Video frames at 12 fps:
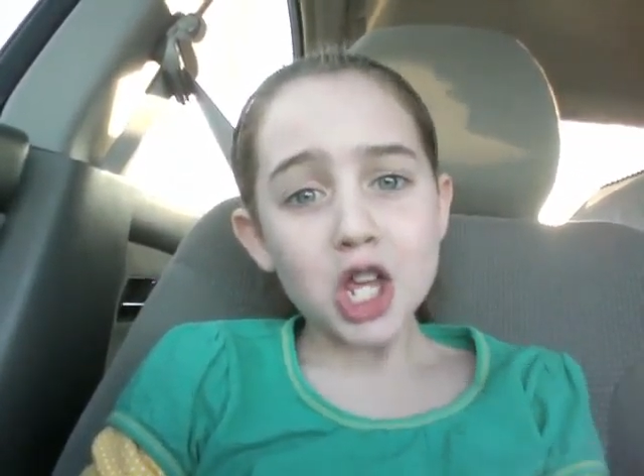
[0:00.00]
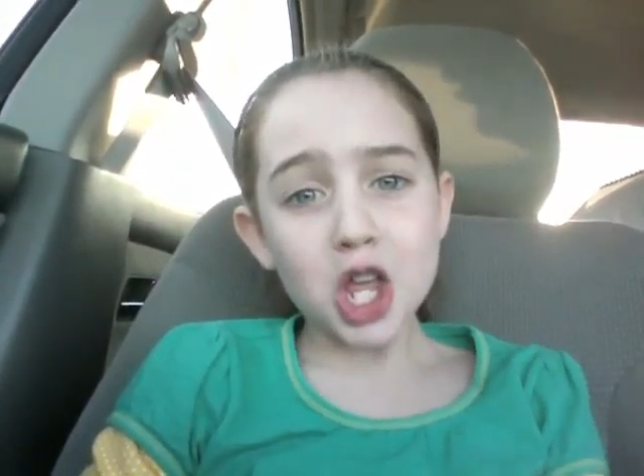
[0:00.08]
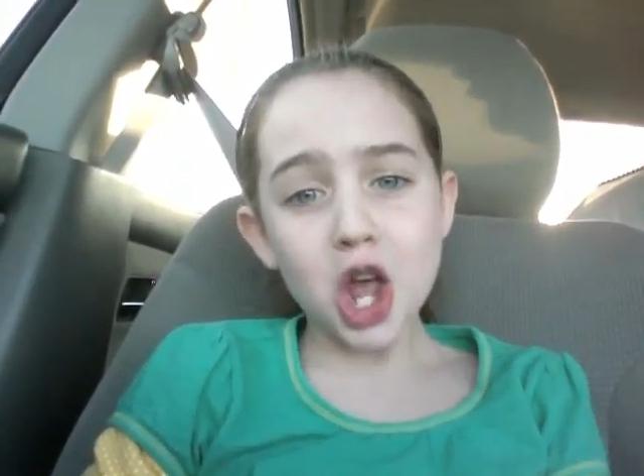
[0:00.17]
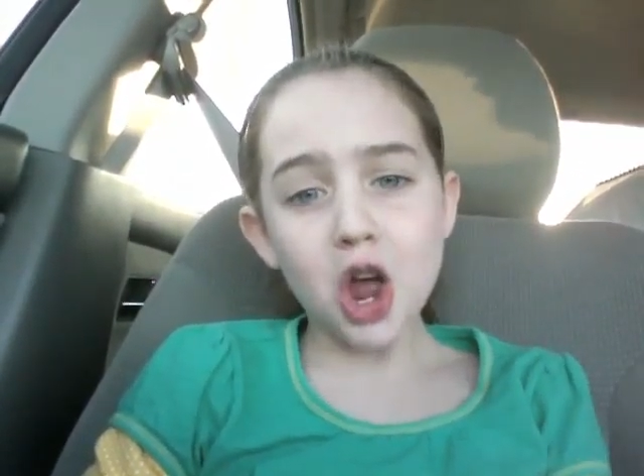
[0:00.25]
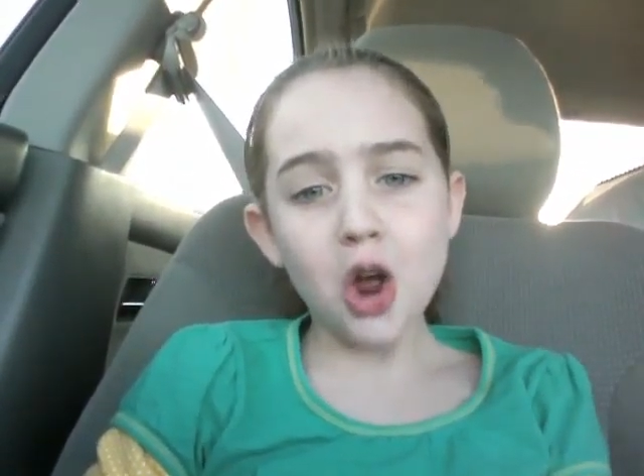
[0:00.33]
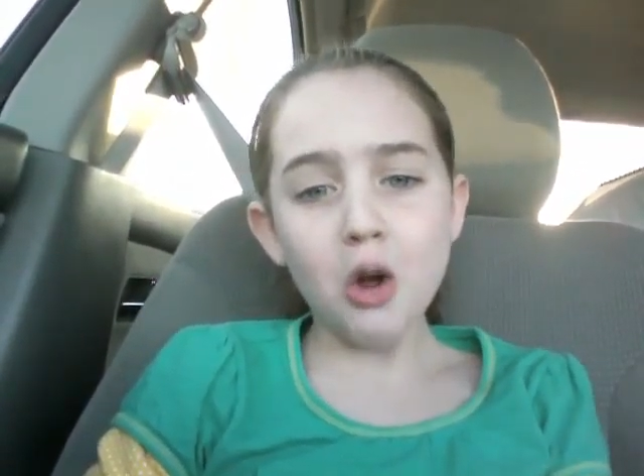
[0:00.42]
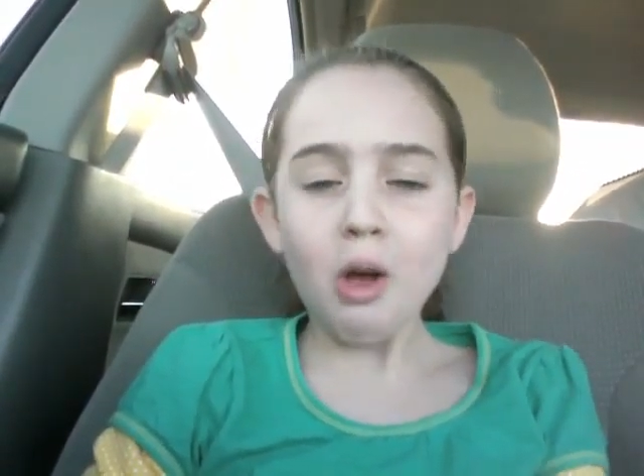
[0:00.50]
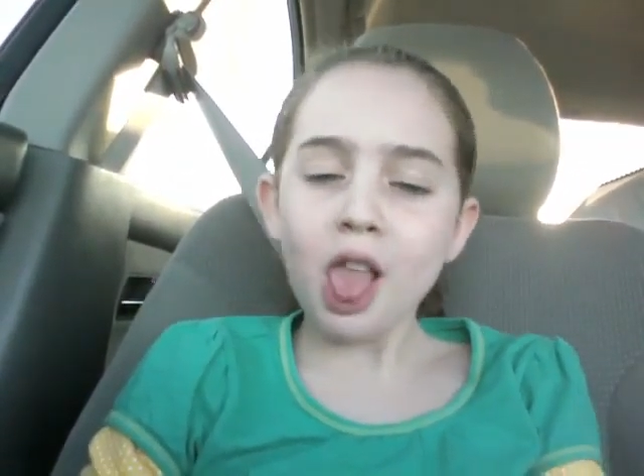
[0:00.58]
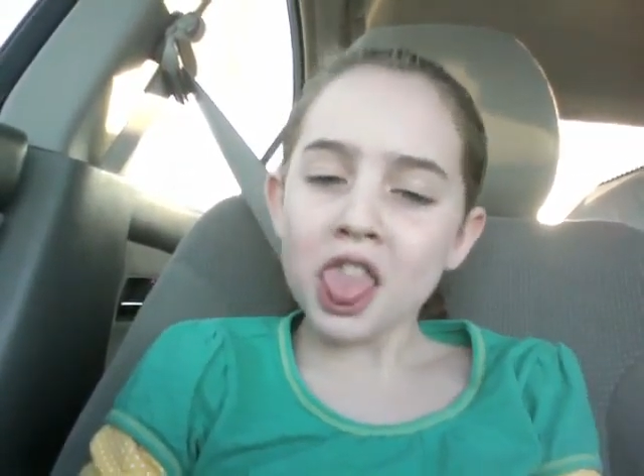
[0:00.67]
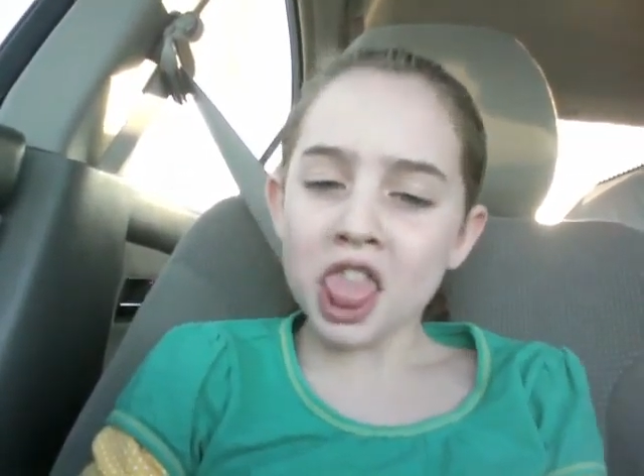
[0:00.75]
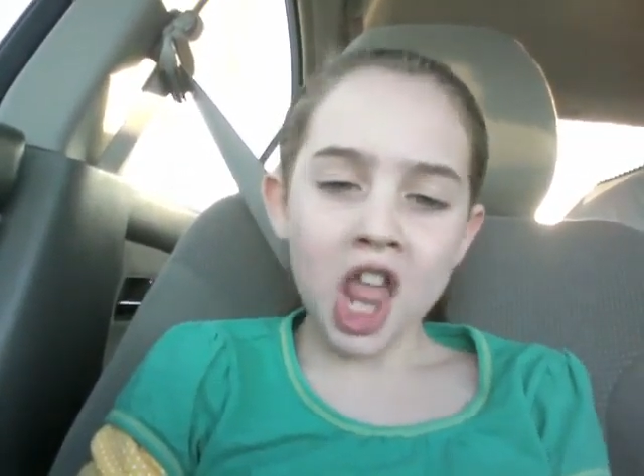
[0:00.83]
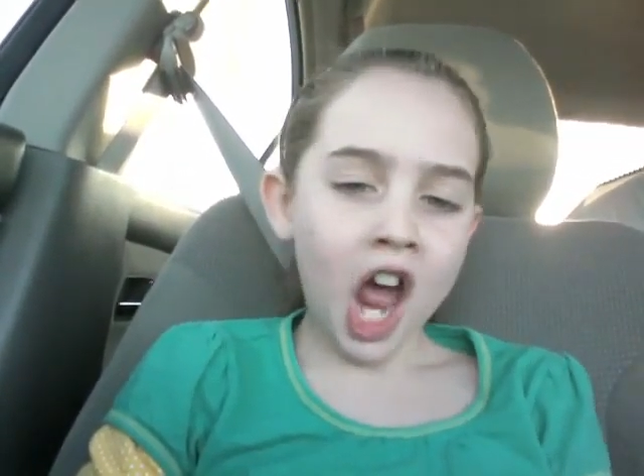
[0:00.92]

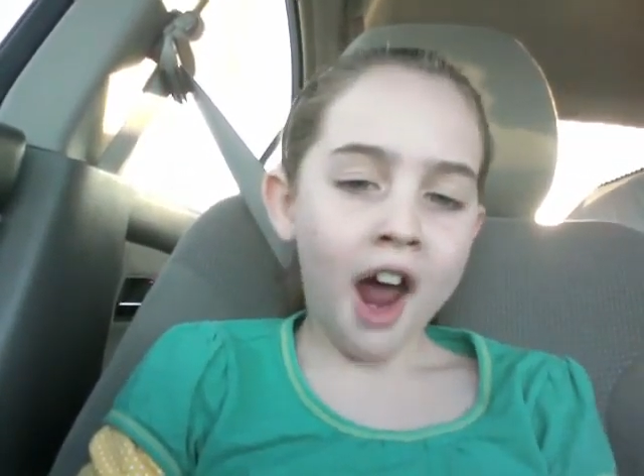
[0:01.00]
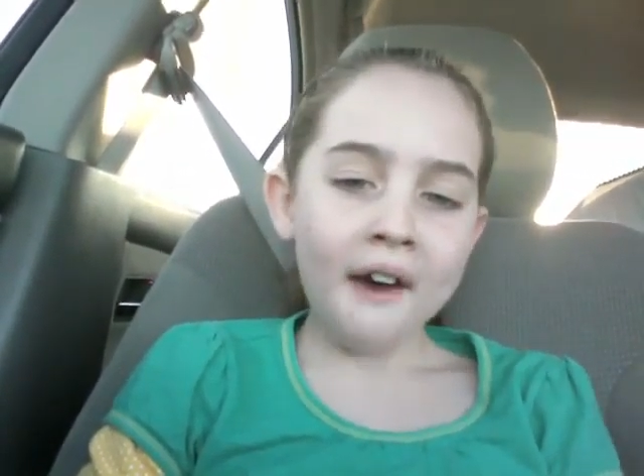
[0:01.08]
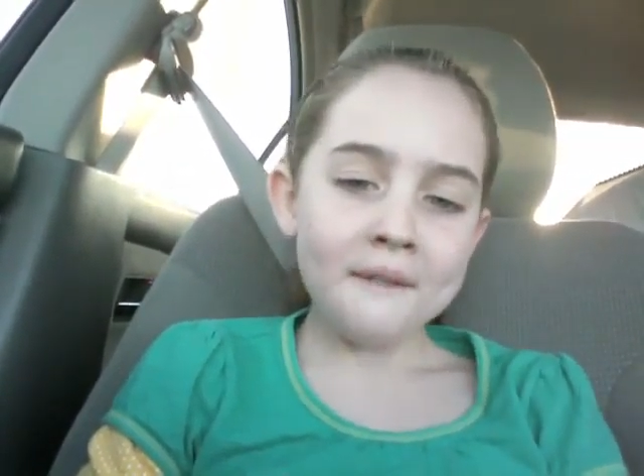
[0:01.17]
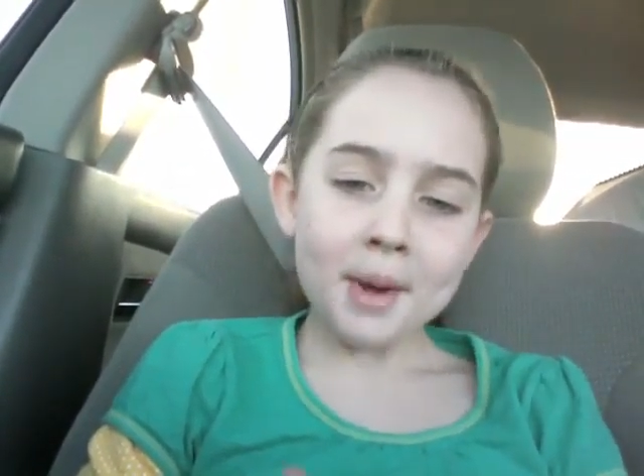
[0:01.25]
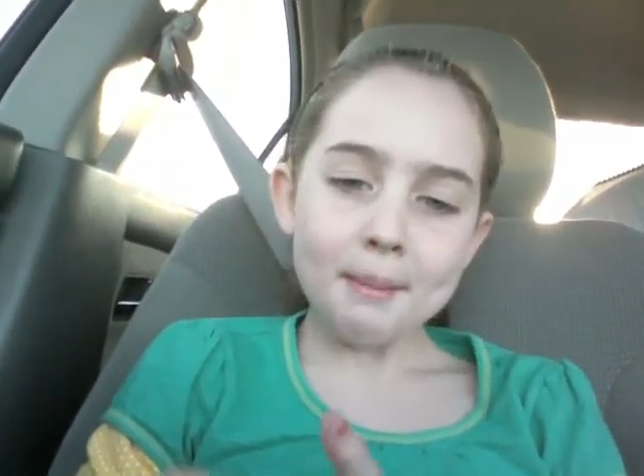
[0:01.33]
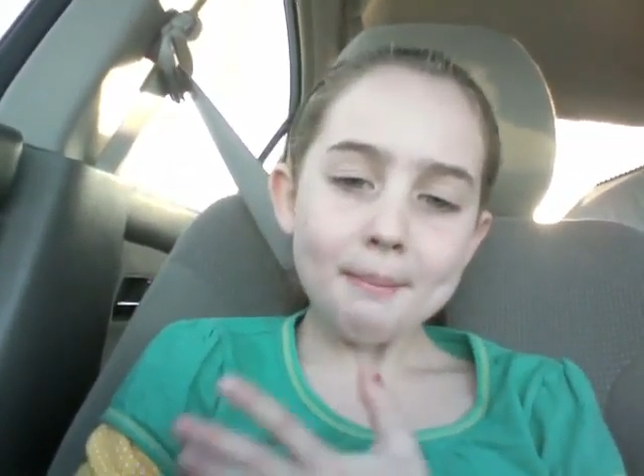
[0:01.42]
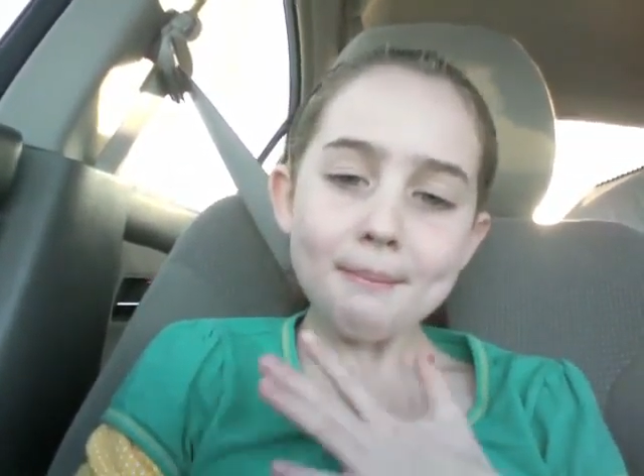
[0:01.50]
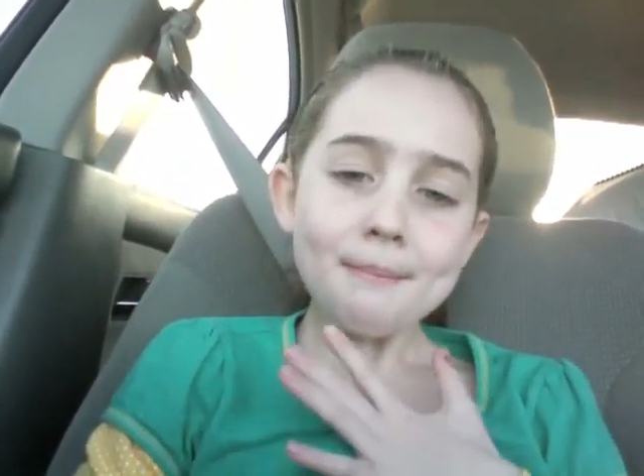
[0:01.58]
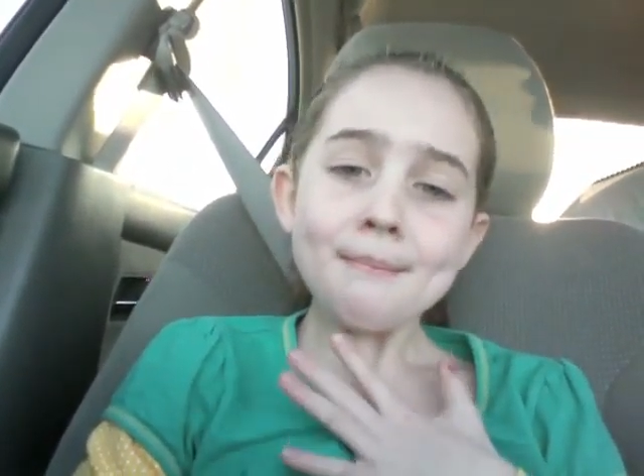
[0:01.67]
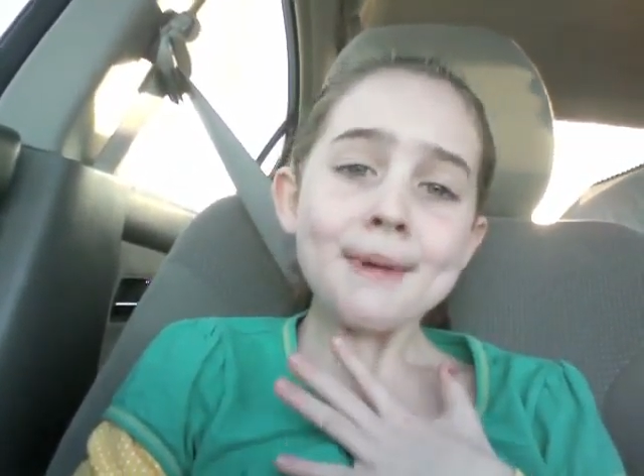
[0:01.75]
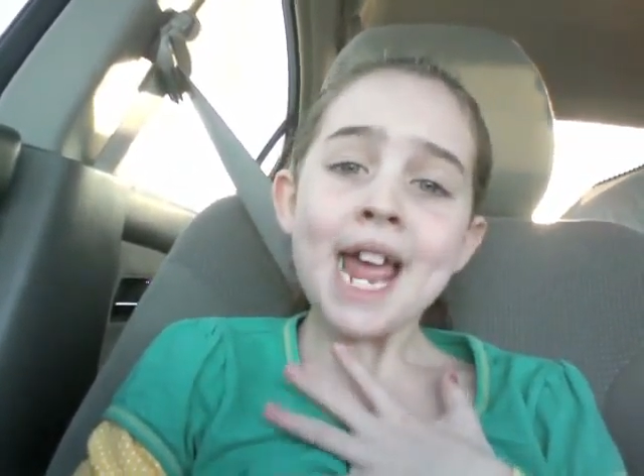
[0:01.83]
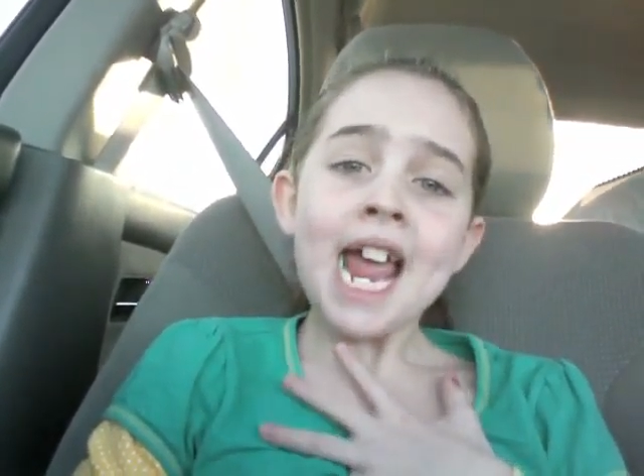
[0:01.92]
you love
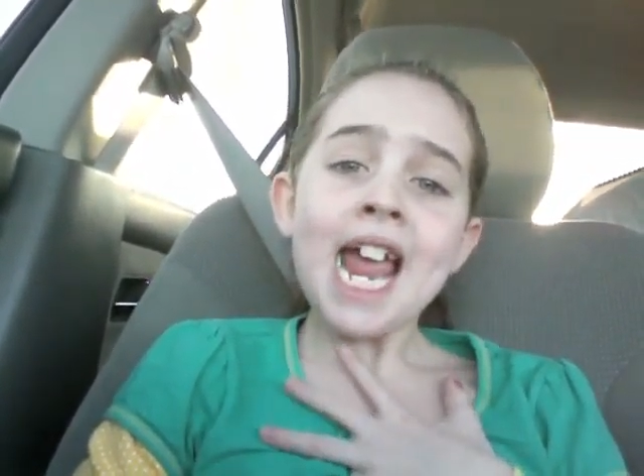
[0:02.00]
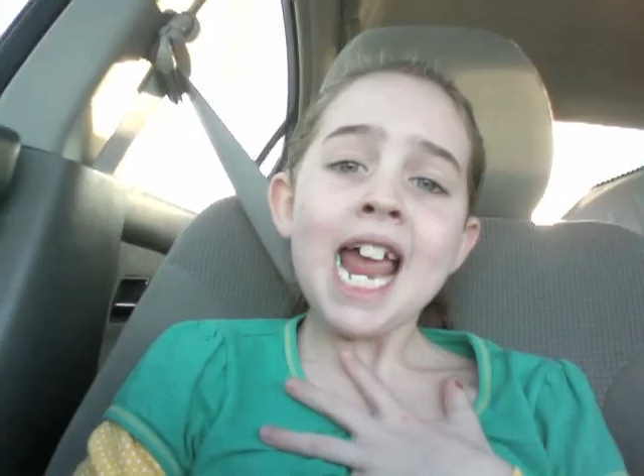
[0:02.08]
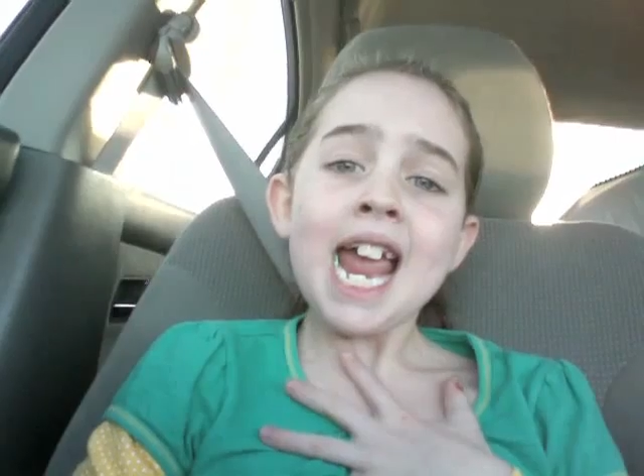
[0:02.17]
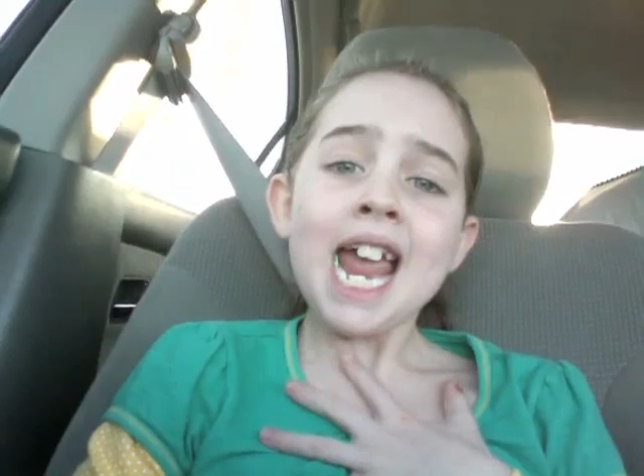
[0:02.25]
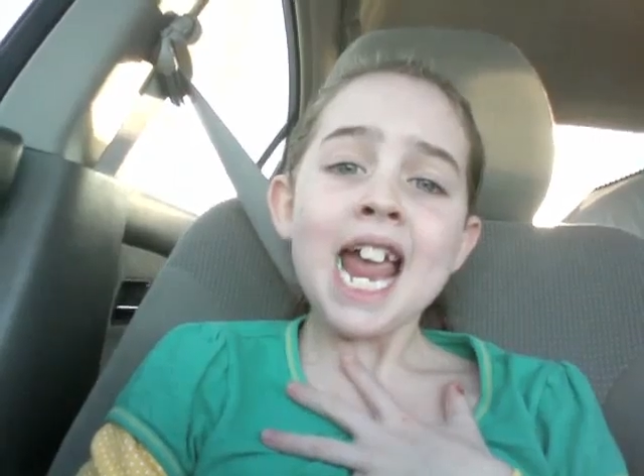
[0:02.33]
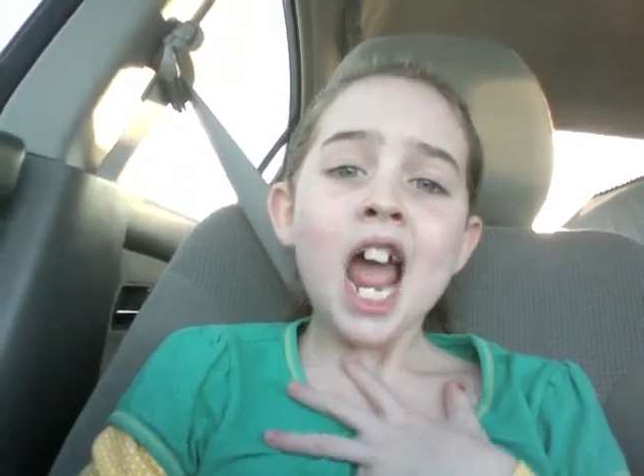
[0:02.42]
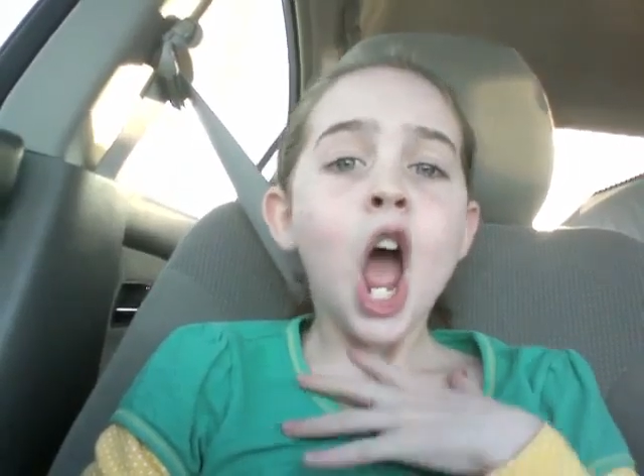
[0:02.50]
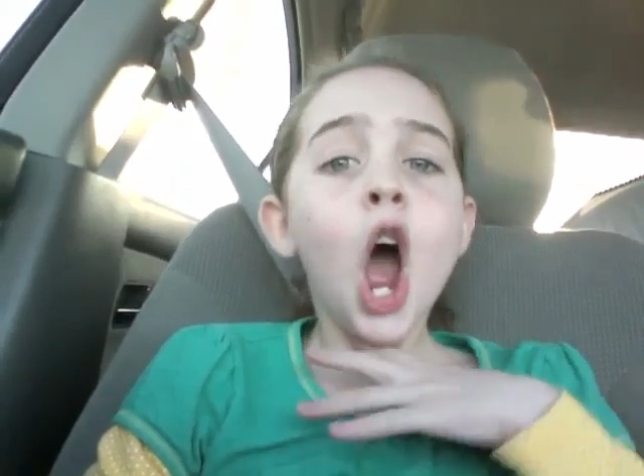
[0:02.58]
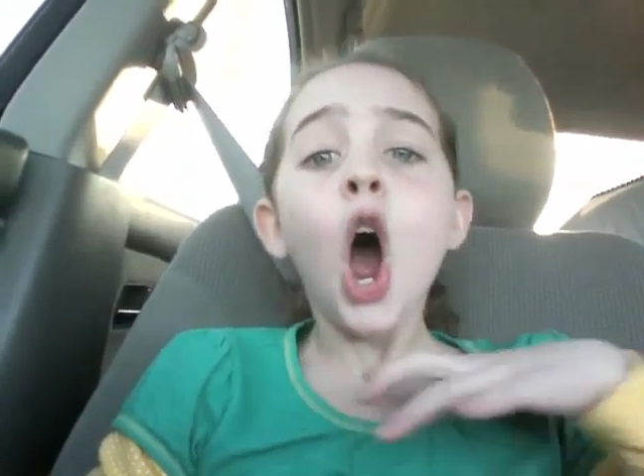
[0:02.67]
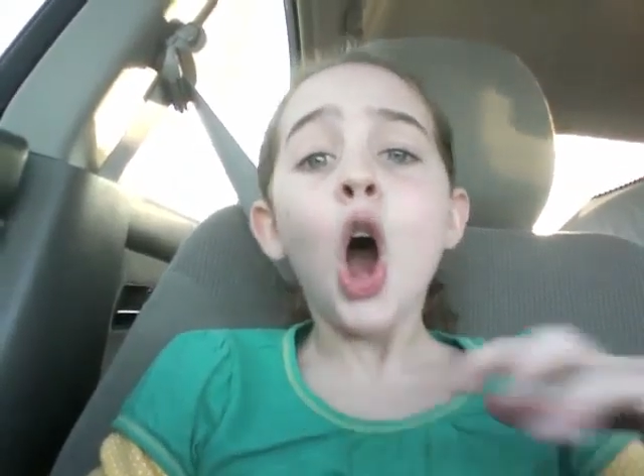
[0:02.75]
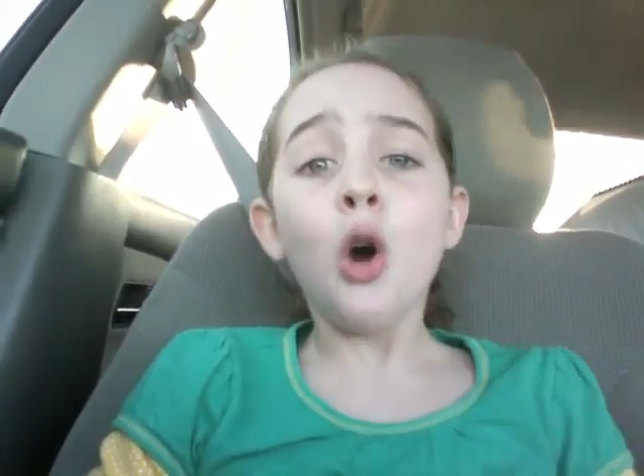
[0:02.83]
me.